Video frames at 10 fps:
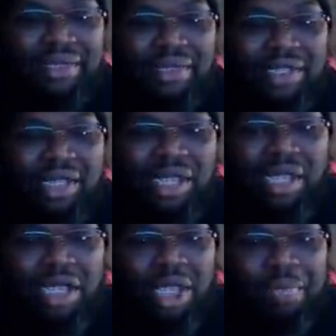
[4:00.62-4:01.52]

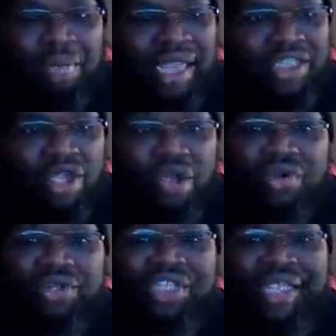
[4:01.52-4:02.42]
a
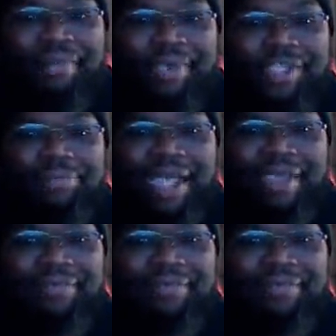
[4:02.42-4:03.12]
placeholder champion spot for